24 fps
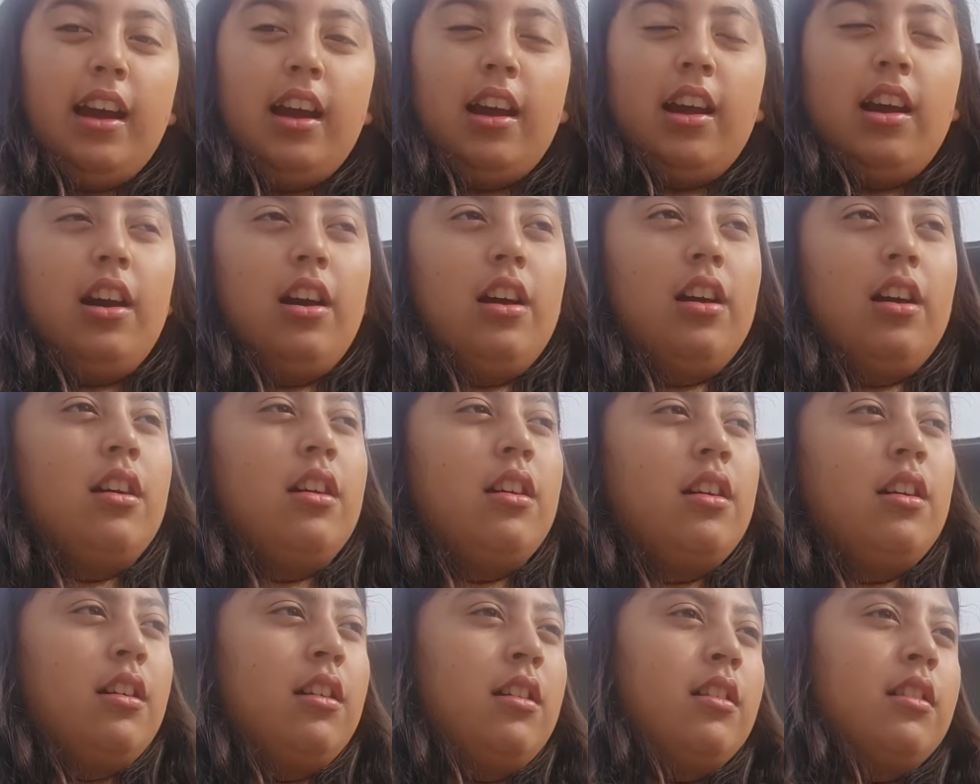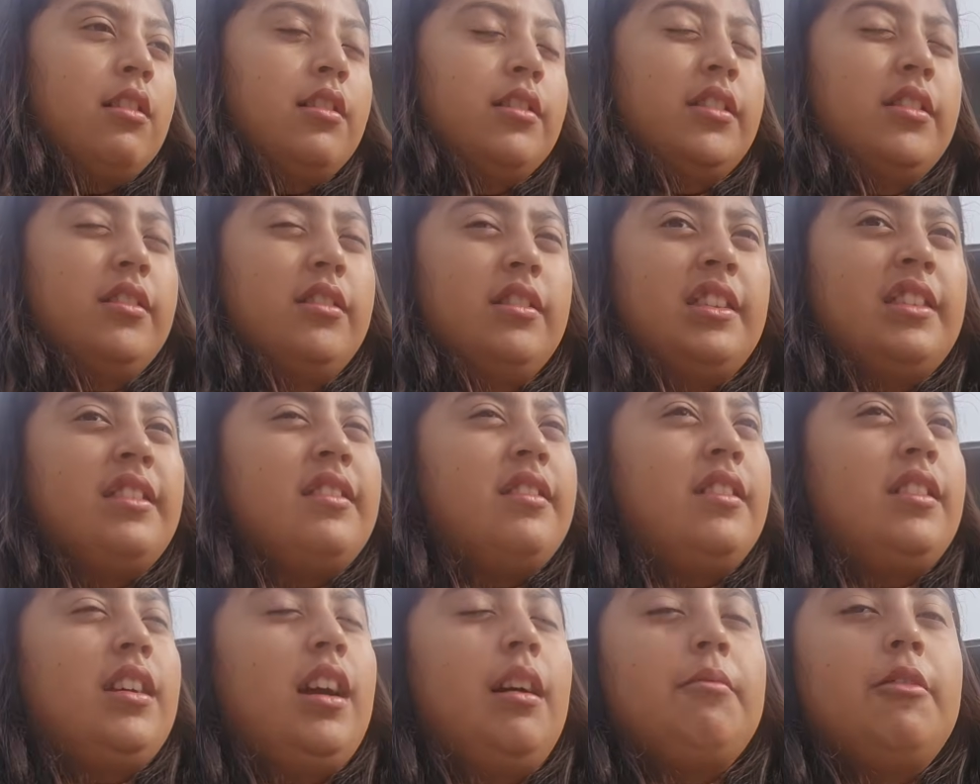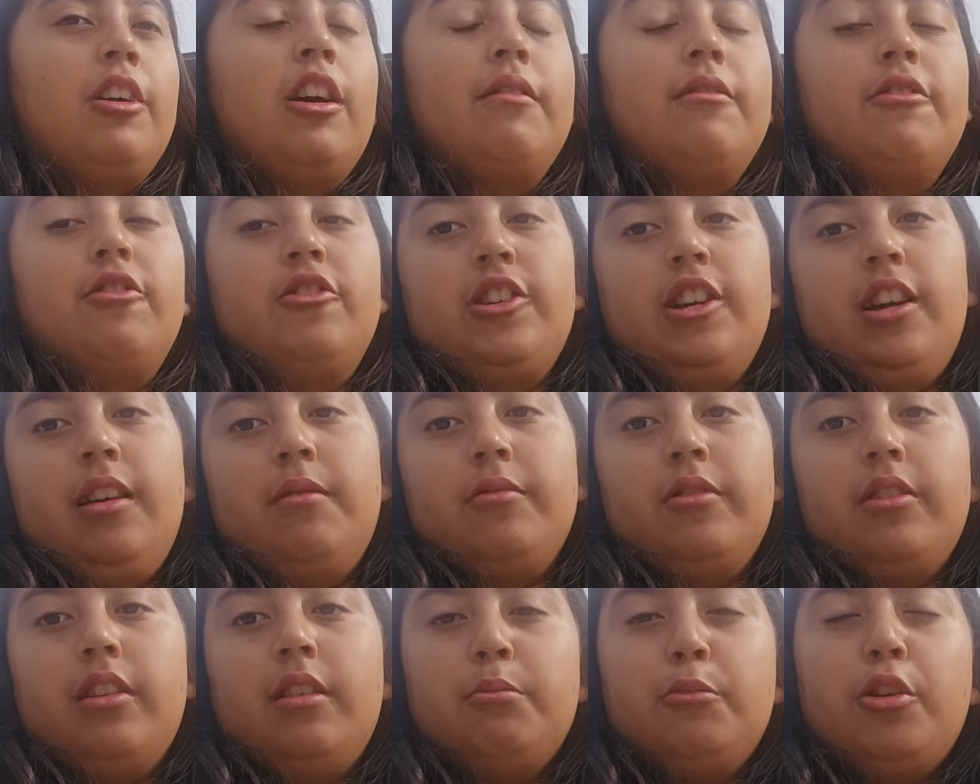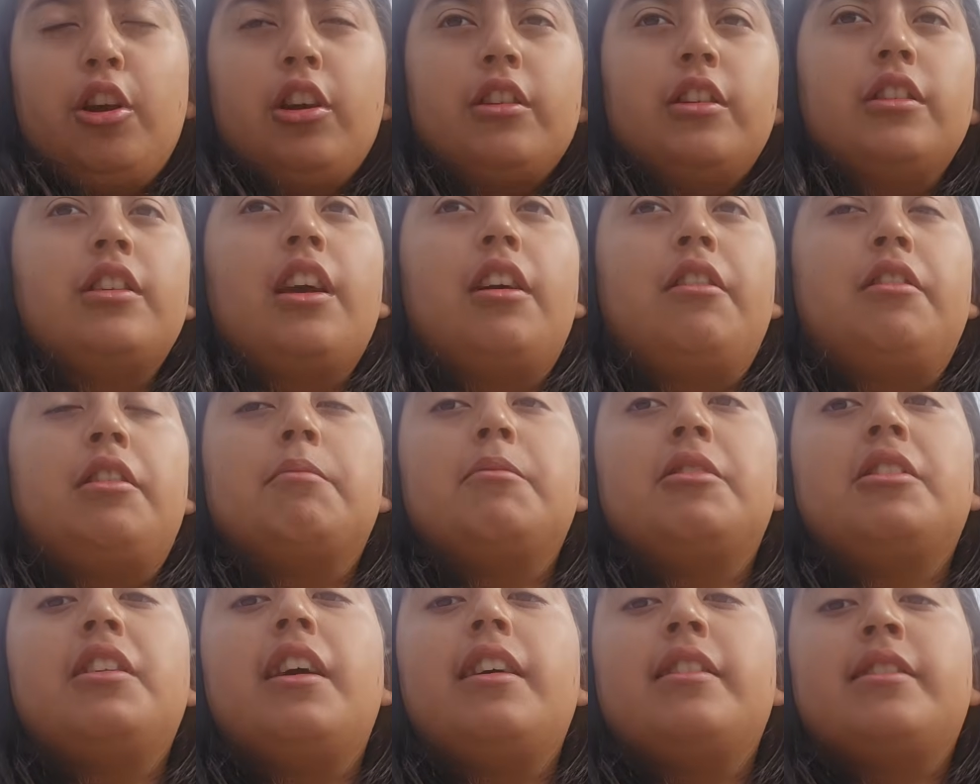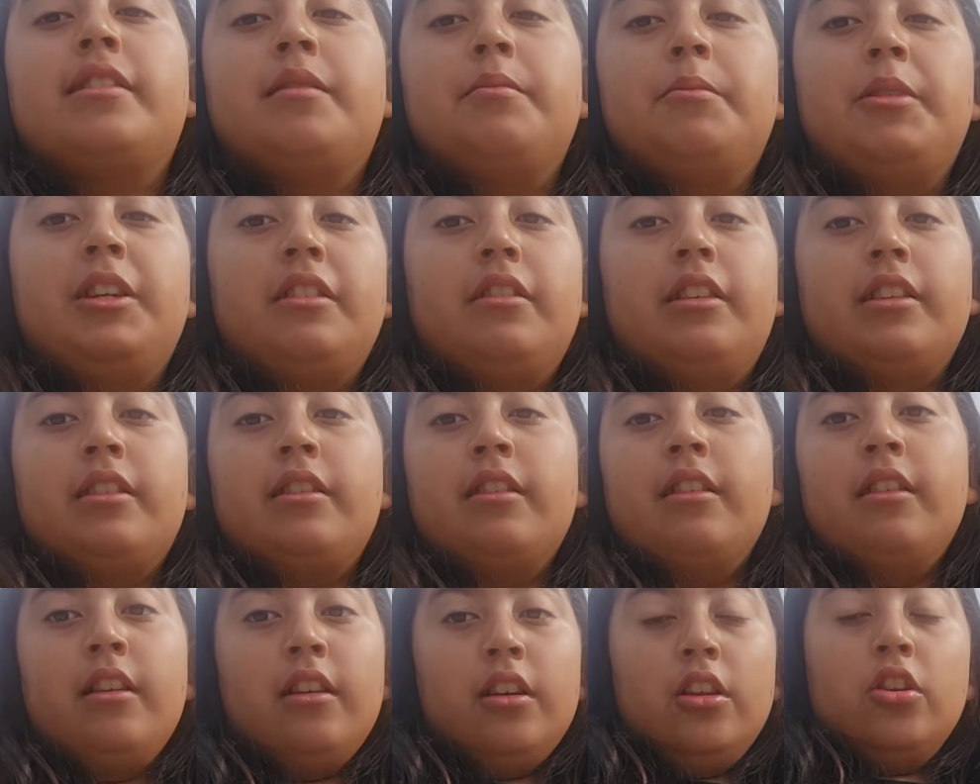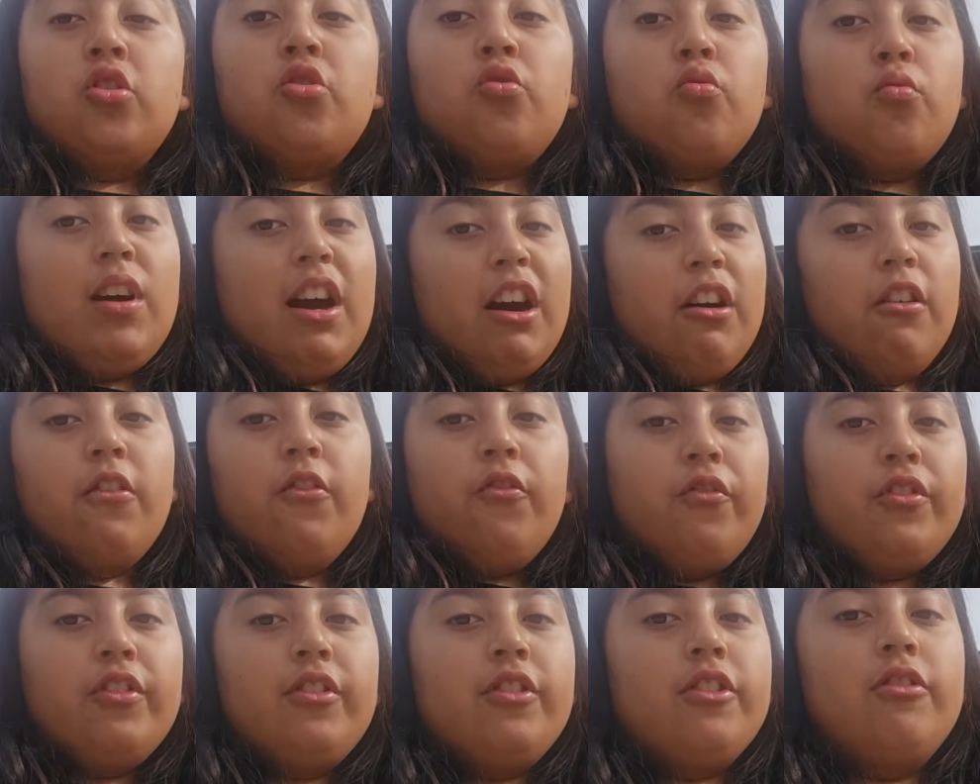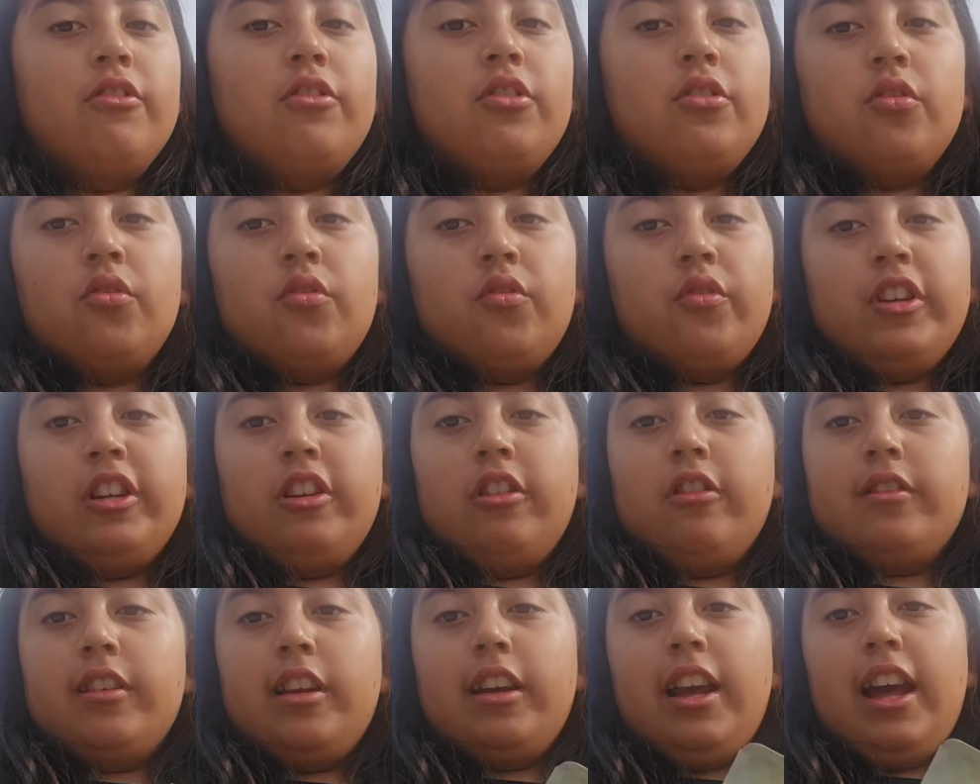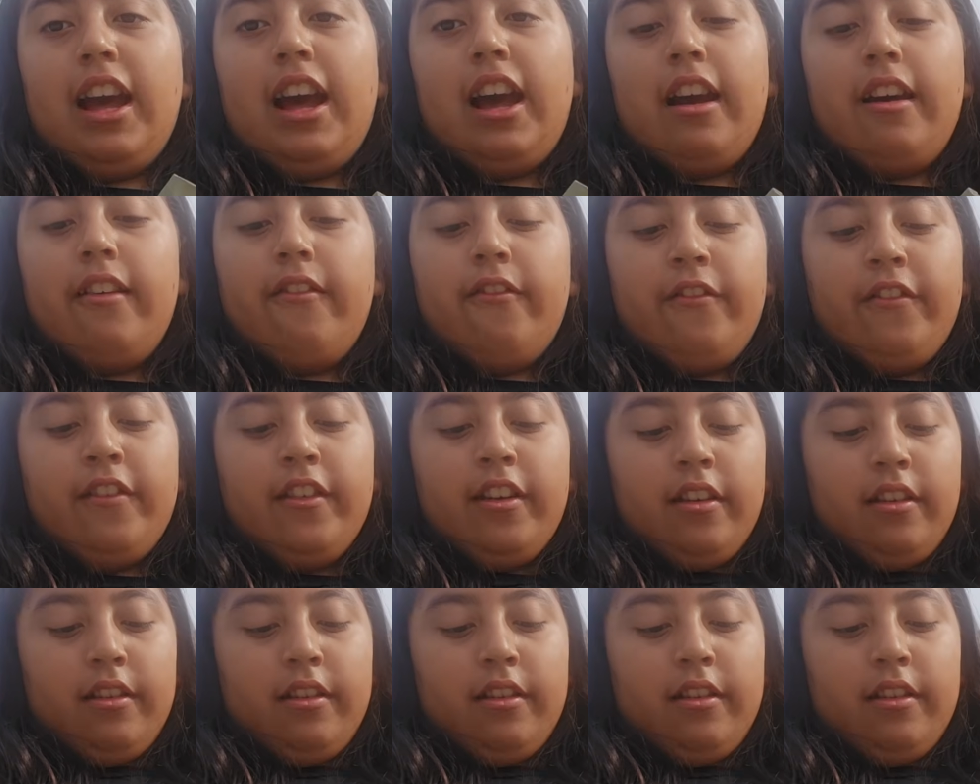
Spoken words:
So let's see. I'm not gonna count. I'm gonna estimate like 12 YouTube's figures I have.